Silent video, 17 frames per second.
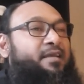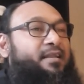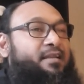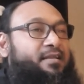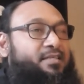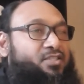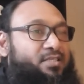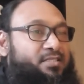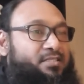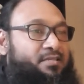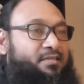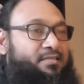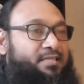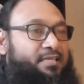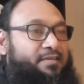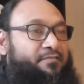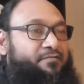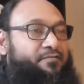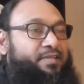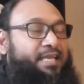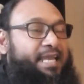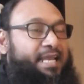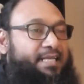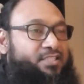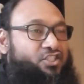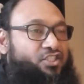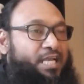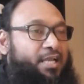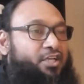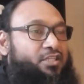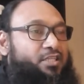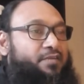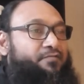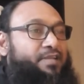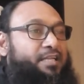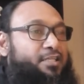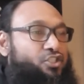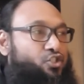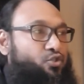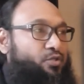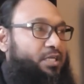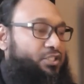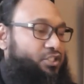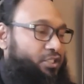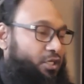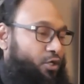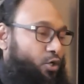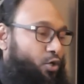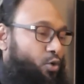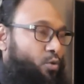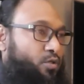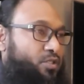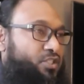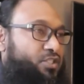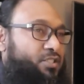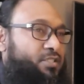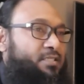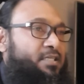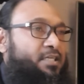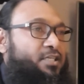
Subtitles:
the executive, and the judicial courts.